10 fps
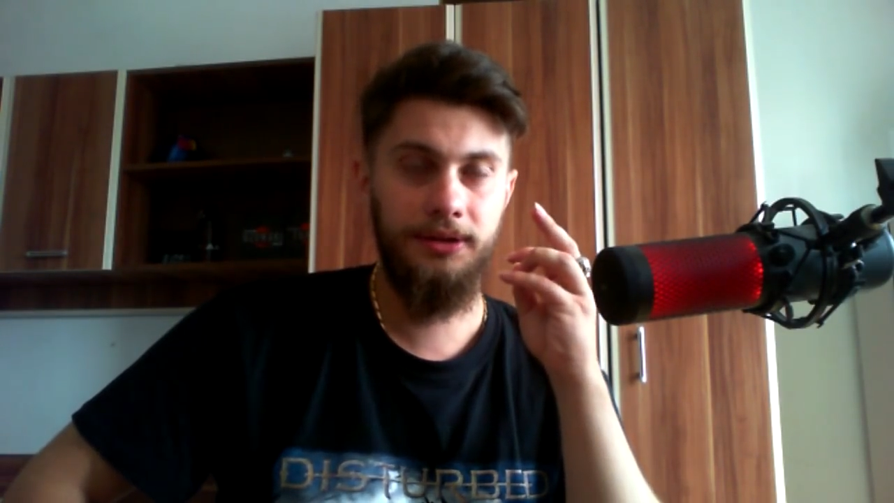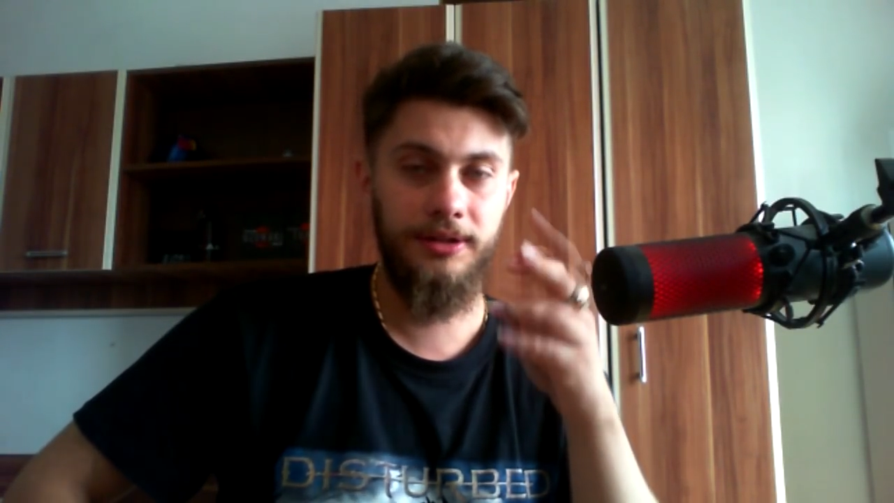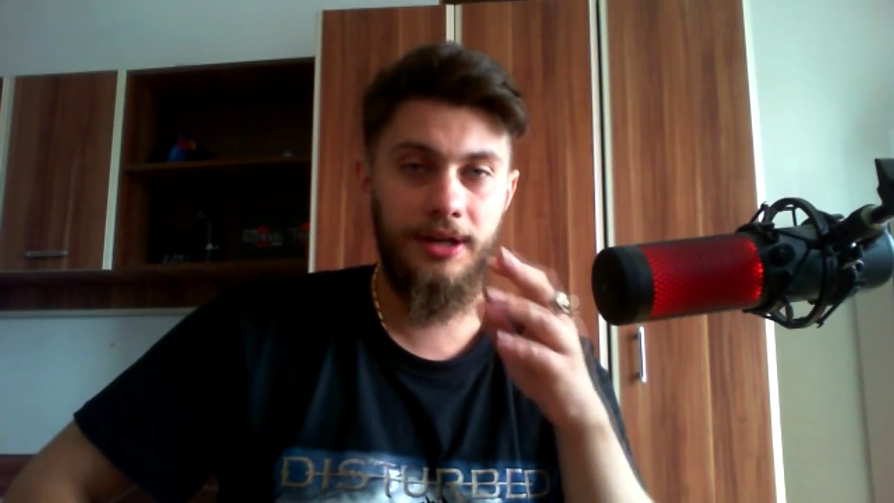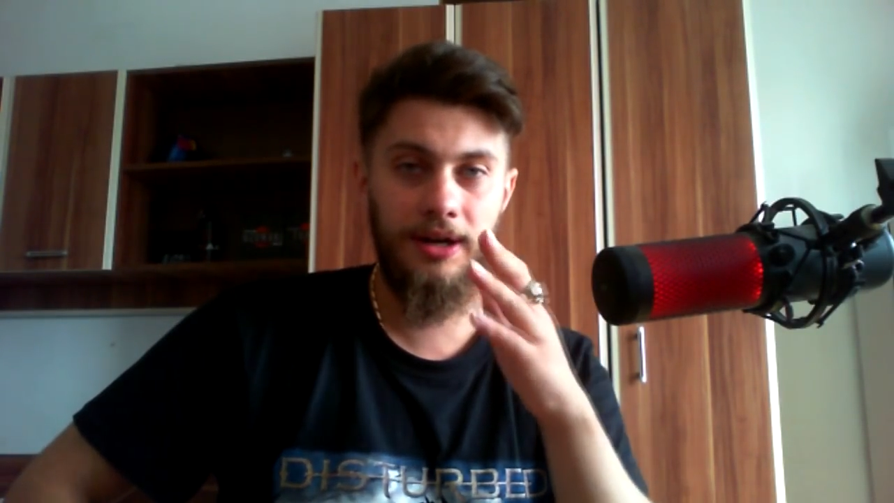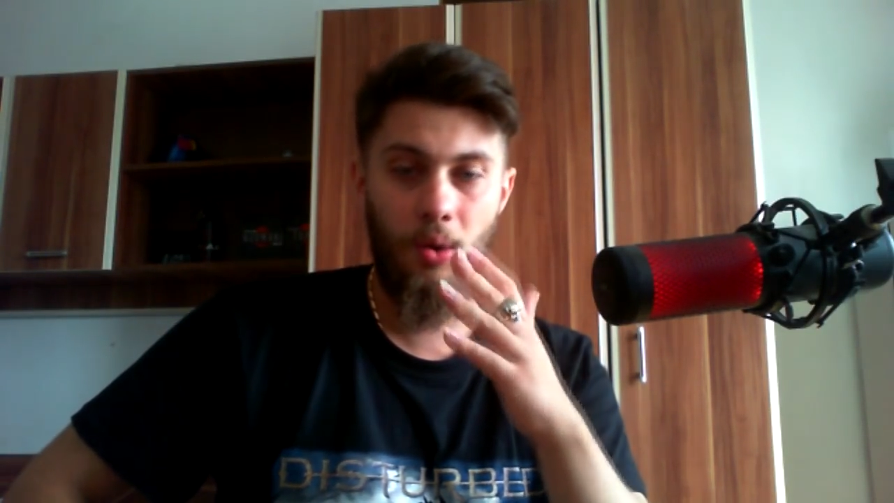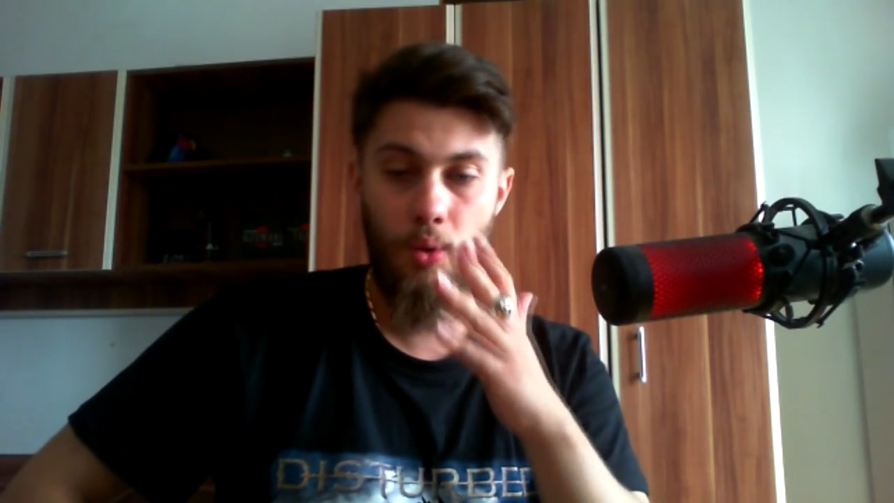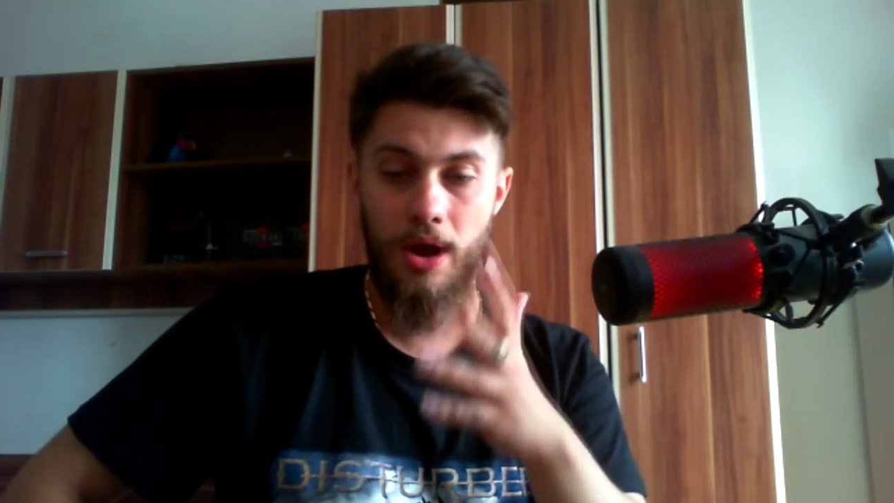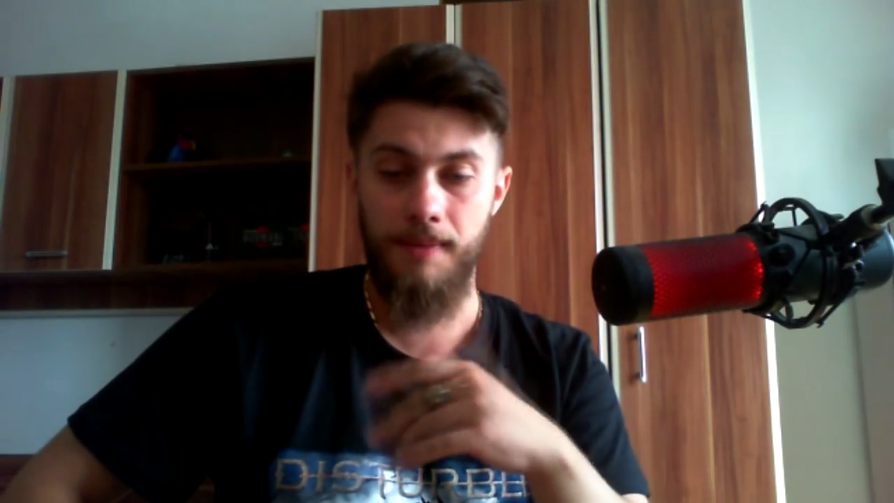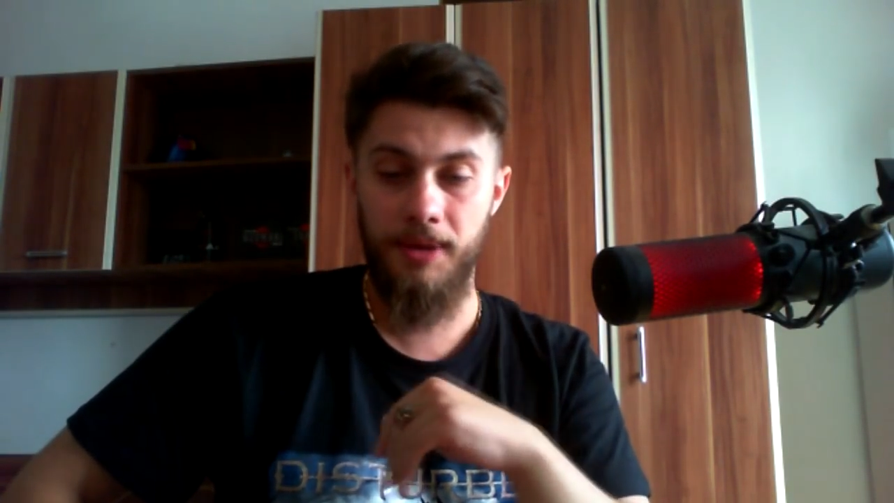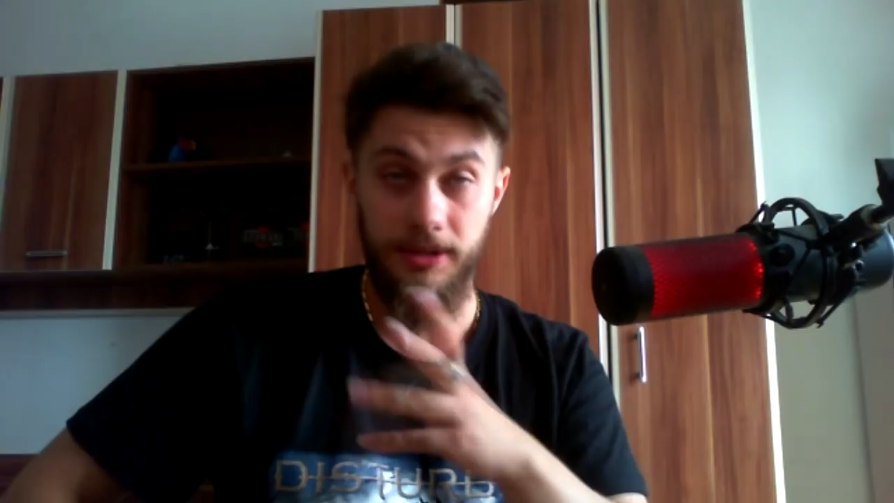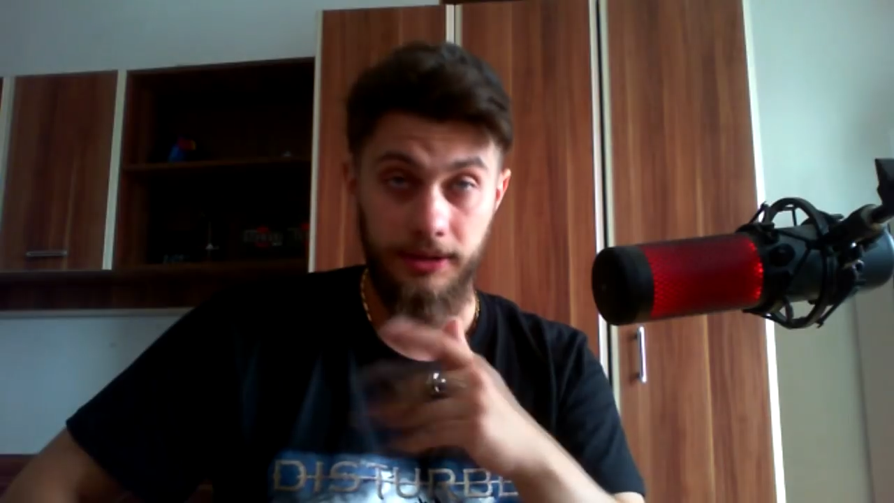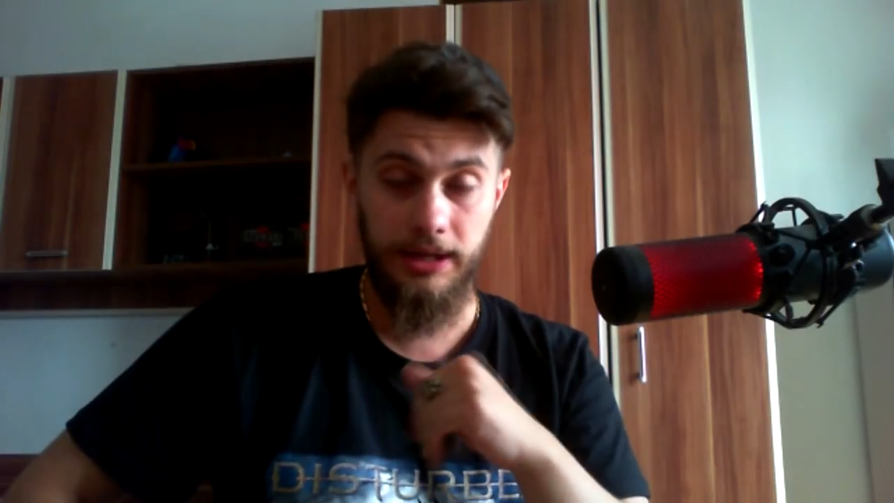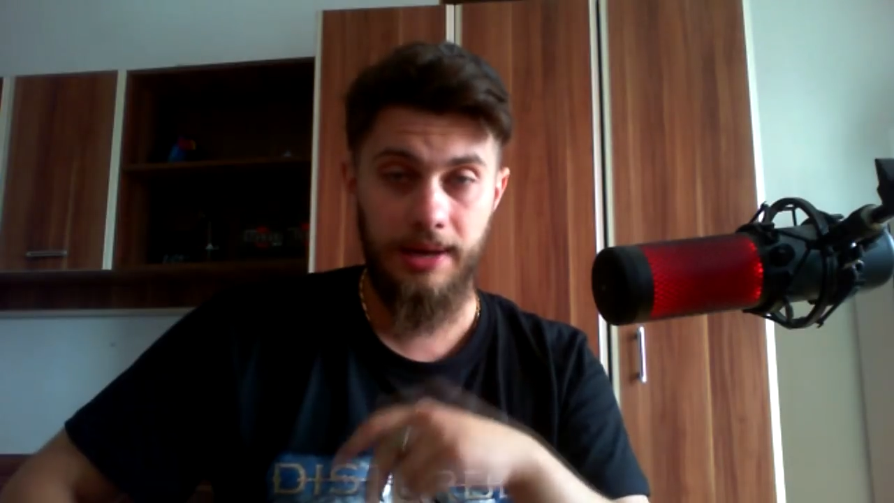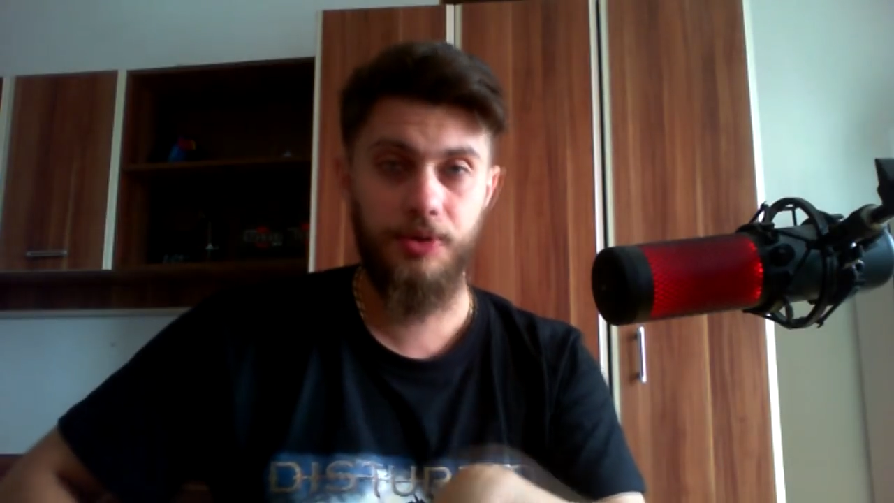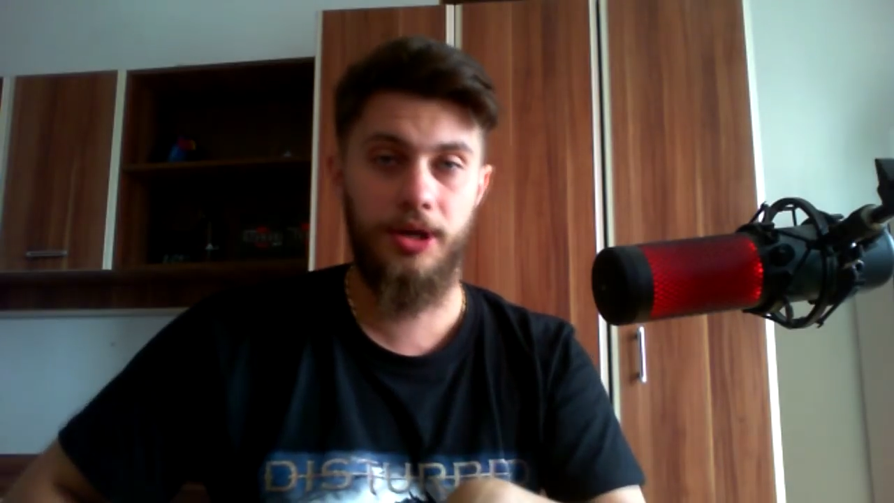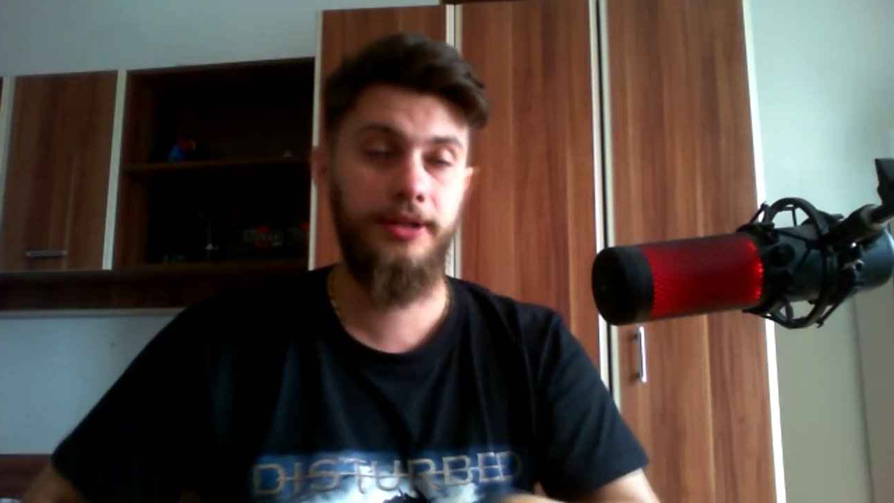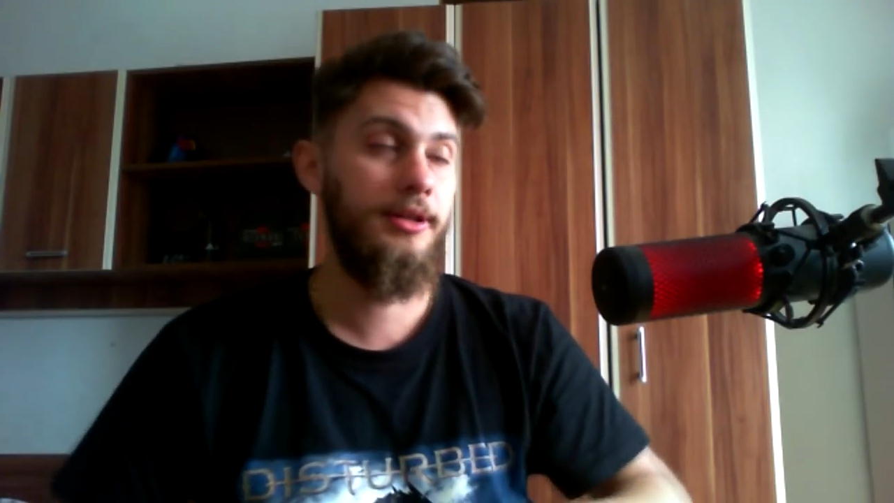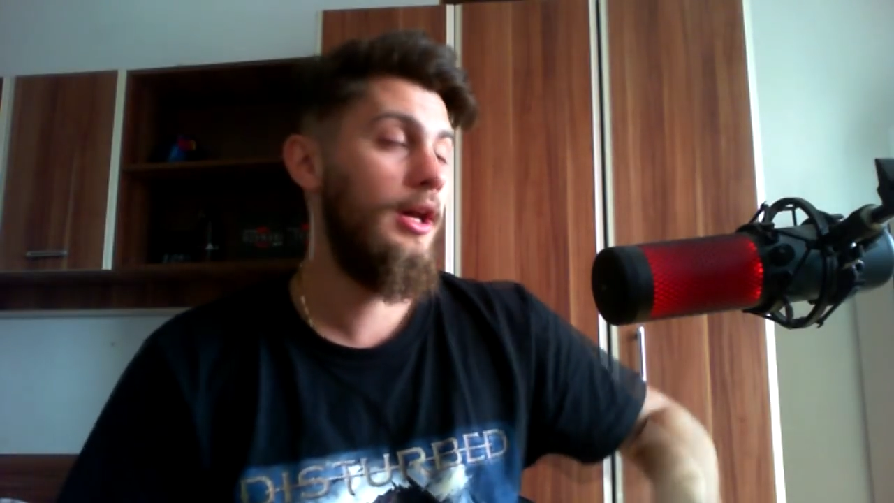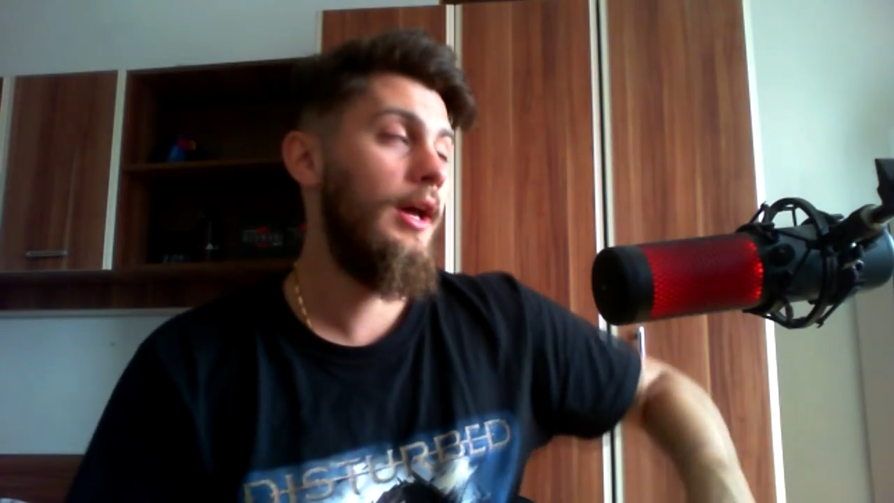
the dark web in the game, right?